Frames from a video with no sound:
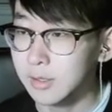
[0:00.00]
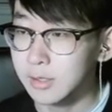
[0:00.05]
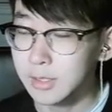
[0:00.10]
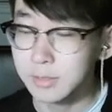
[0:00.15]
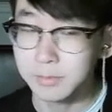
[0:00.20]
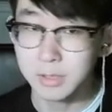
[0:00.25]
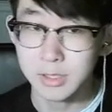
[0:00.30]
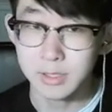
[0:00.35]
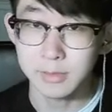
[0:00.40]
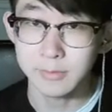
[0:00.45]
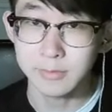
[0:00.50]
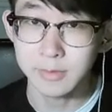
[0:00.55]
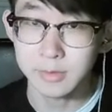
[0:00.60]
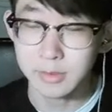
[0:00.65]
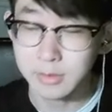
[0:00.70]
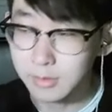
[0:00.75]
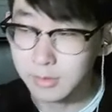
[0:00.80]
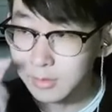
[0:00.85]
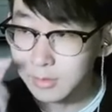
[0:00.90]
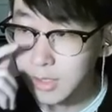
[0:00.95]

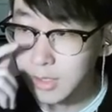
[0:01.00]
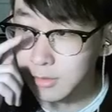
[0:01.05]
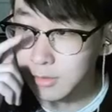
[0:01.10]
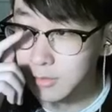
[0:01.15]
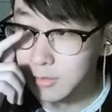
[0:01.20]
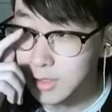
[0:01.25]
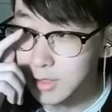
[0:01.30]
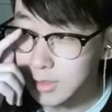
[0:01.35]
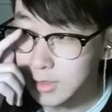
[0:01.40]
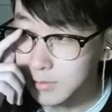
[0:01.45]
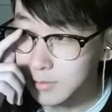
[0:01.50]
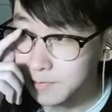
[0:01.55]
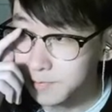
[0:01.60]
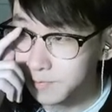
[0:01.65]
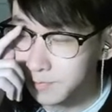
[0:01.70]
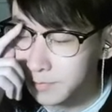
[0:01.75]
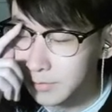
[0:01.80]
specific reason.